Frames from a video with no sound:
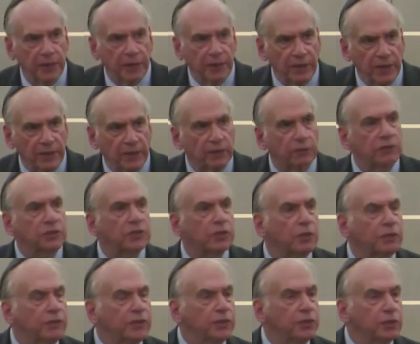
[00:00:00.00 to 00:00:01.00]
that the
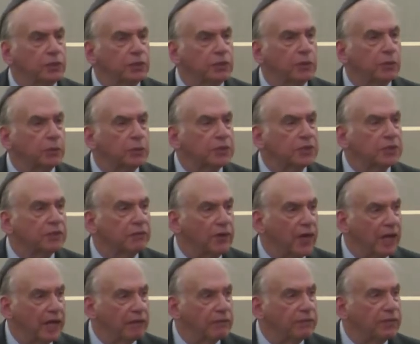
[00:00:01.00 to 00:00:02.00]
Soviet Union will
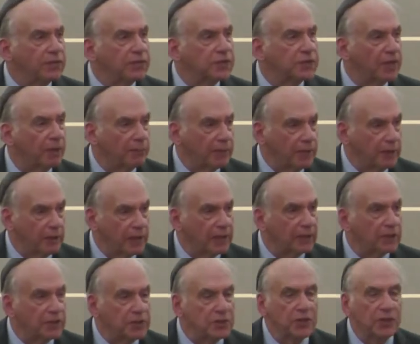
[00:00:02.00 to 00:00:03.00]
survive this summer,
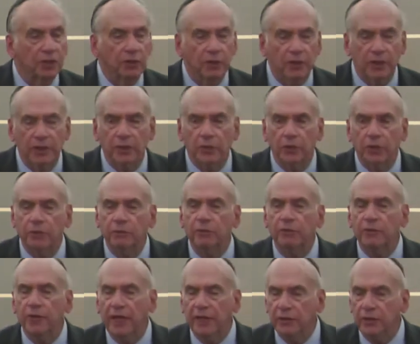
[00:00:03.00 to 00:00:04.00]
at least the early autumn of
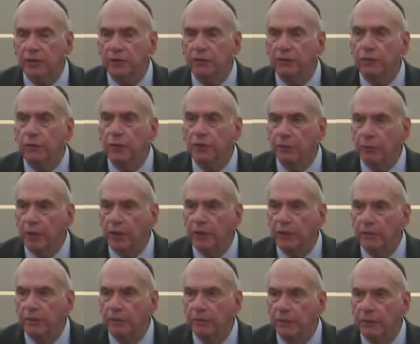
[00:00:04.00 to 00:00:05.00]
1941.
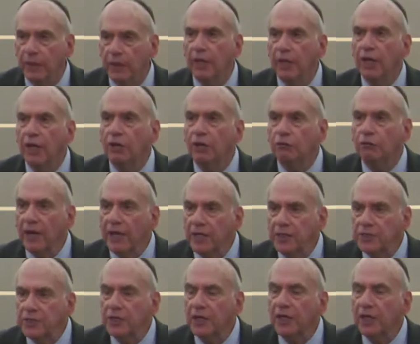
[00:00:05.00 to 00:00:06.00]

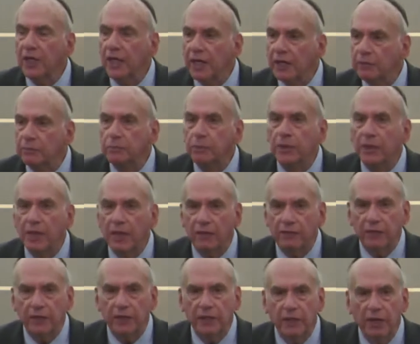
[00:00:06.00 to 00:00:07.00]
Reza Khan
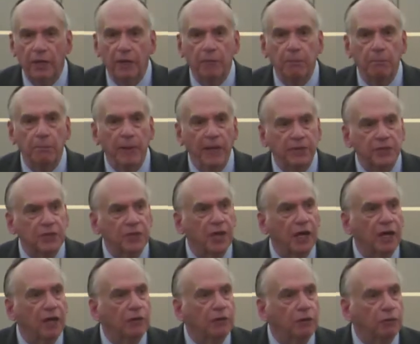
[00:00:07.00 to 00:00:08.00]
Pahlavi bets
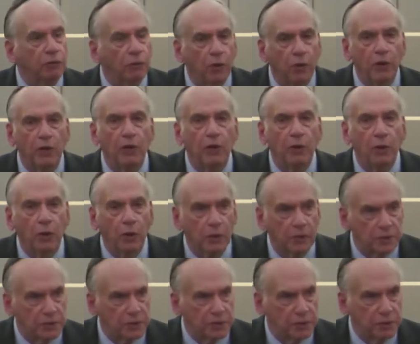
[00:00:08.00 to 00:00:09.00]
on the wrong
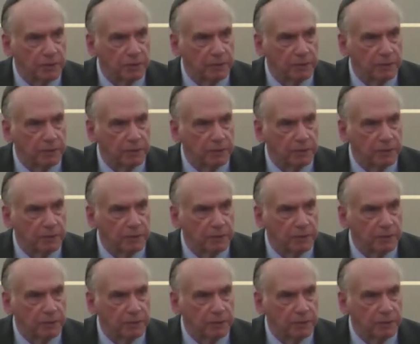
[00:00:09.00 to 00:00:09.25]
horse.